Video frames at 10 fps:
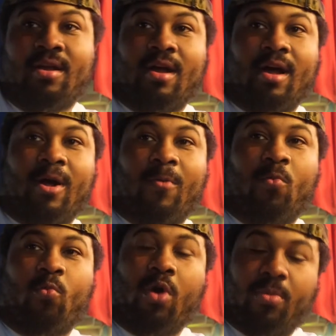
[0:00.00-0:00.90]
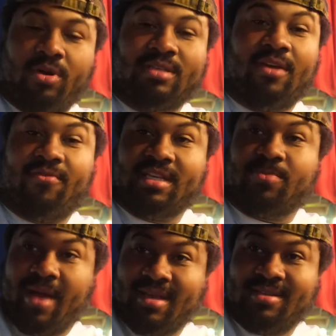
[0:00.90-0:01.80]
Um, is definitely
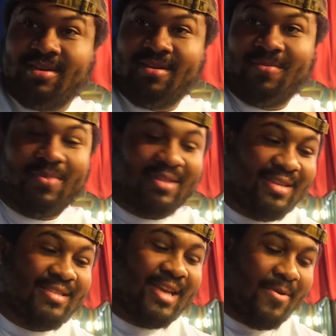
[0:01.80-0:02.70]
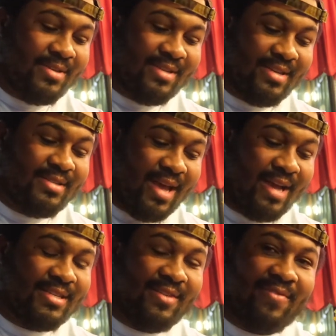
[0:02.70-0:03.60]
spicier, but this sandwich is
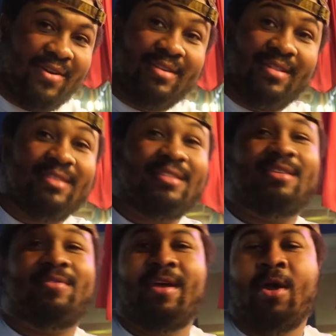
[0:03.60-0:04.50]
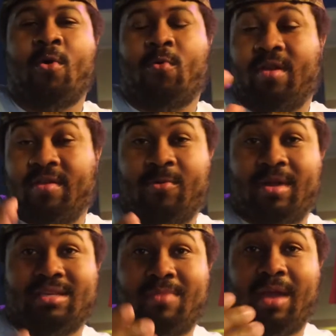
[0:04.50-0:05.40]
actually very delicious, and one of the
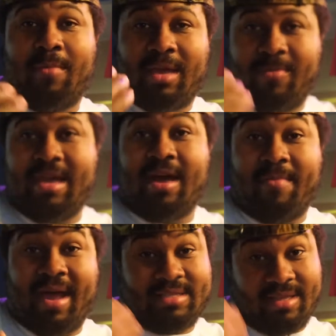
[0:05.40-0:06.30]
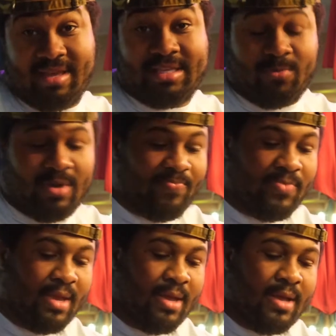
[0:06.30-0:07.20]
ones that might make me come back to this one
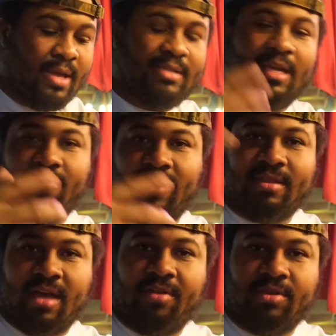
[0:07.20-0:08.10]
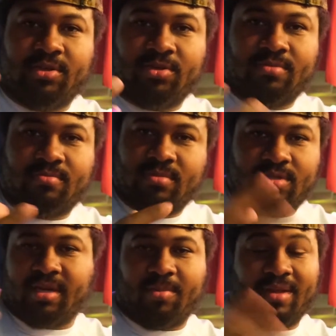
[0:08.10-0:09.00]
instead of like the other two
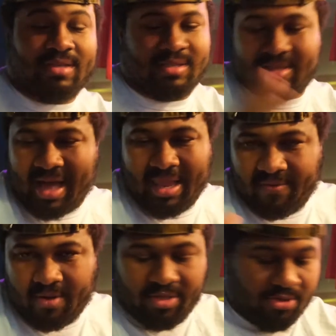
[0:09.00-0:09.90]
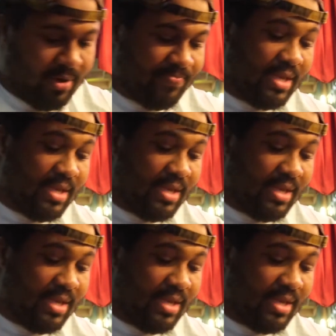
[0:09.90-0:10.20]
chicken places. I love all three.